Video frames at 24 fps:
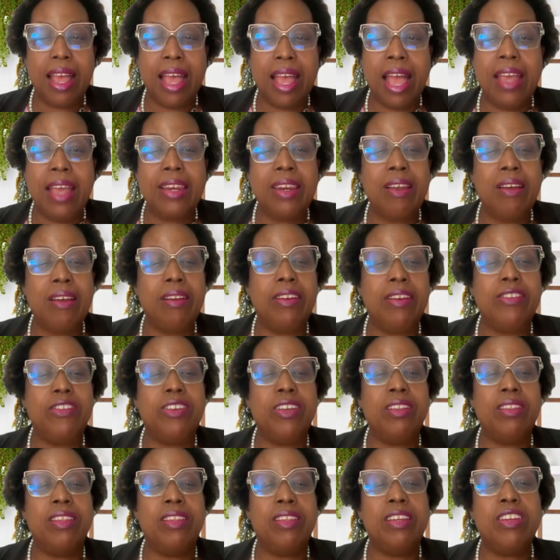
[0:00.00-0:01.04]

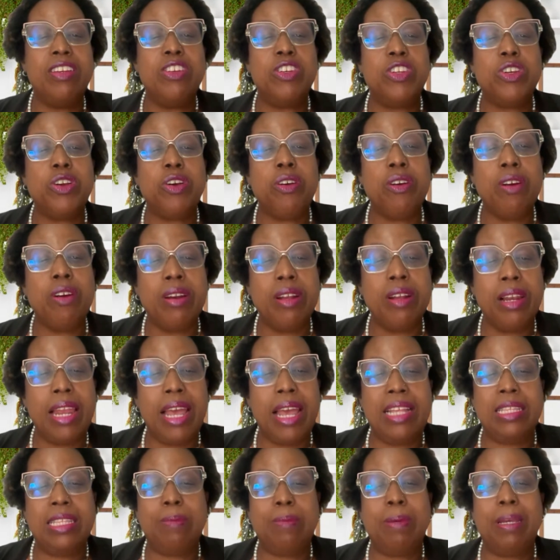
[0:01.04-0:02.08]
acknowledging the internal
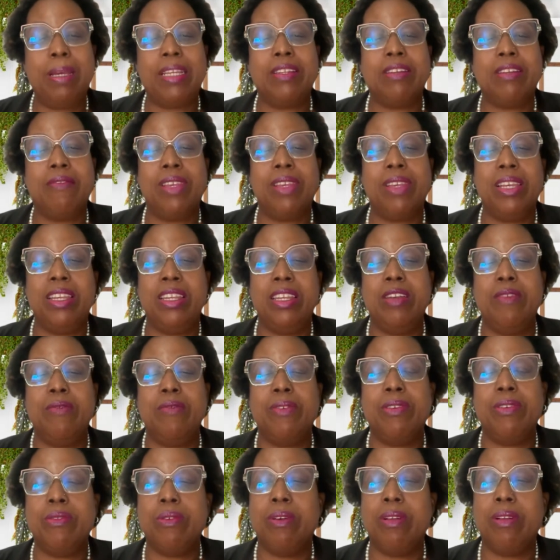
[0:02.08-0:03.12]
aspect of the
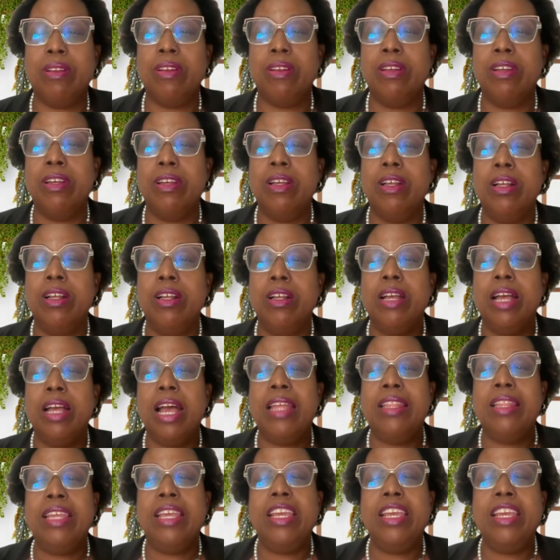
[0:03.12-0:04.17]
individual,
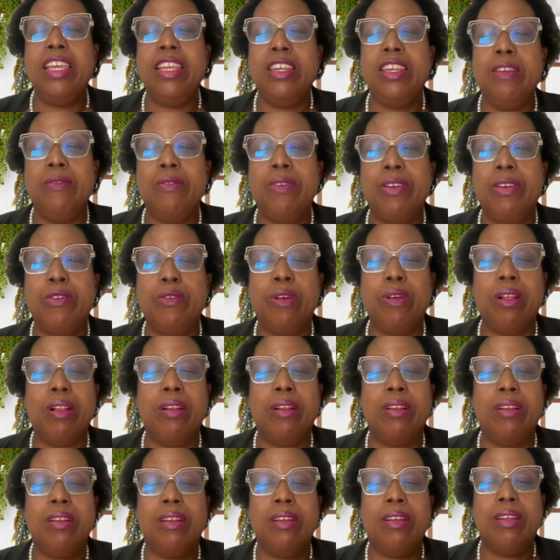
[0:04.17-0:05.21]
and the
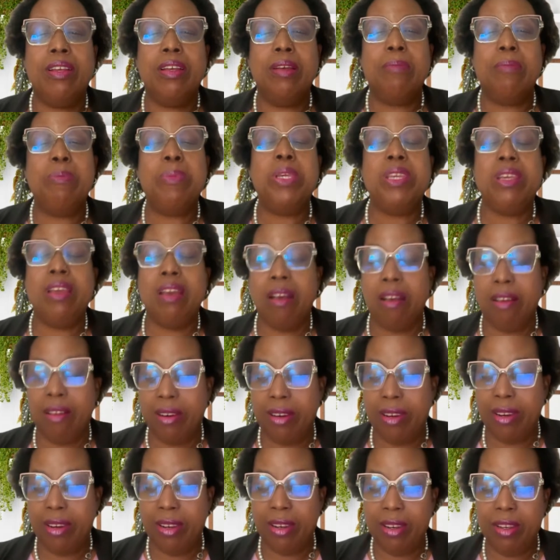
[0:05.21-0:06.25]
individual
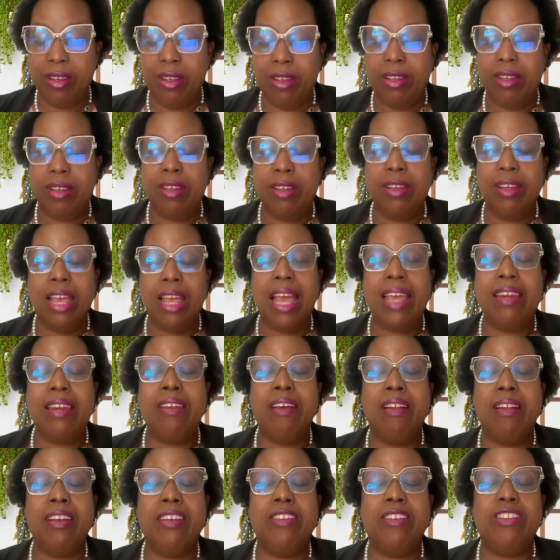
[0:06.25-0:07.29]
beyond,
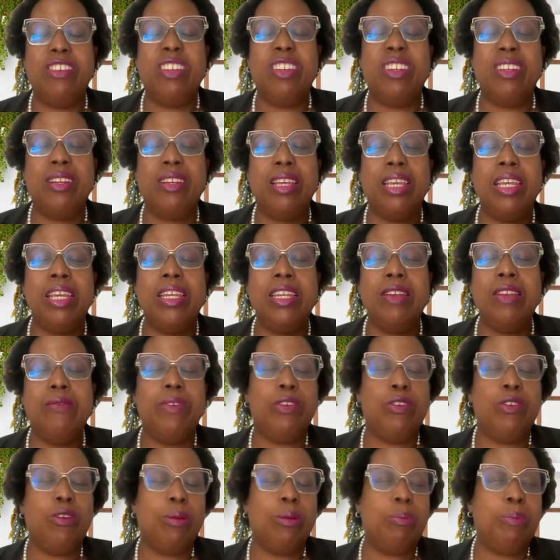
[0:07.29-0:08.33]
acknowledging the
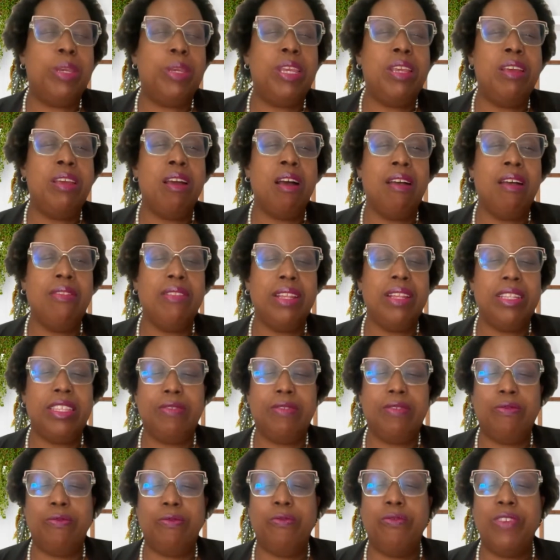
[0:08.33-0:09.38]
individual beyond
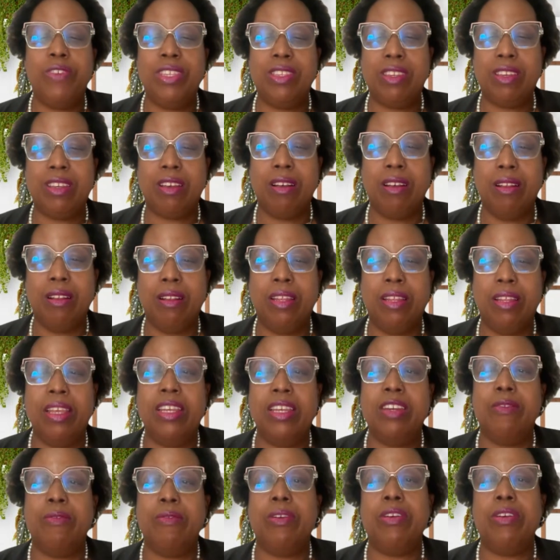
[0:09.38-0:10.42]
the
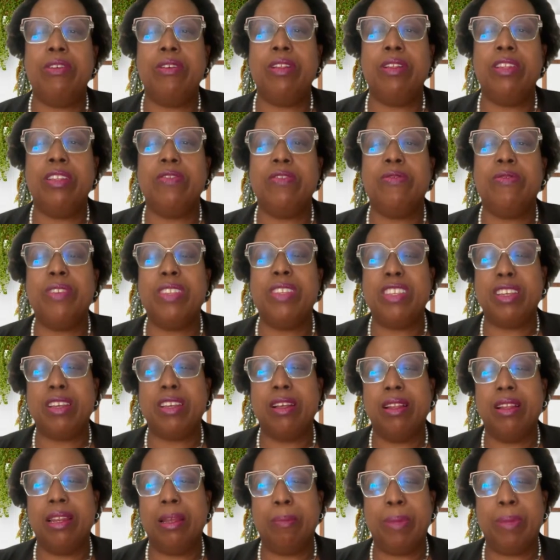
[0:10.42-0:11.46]
individual's
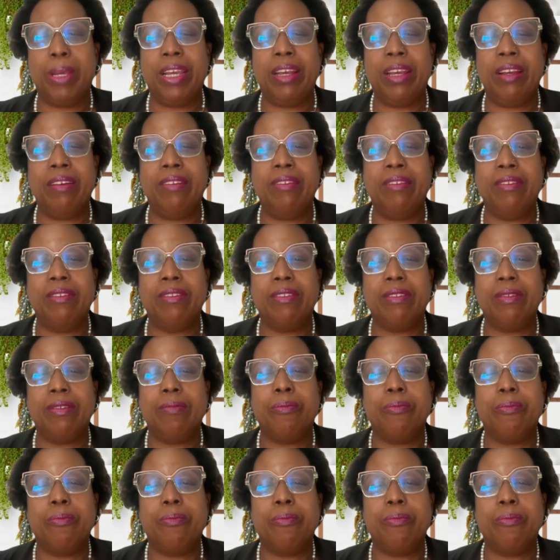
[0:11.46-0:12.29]
physical appearance.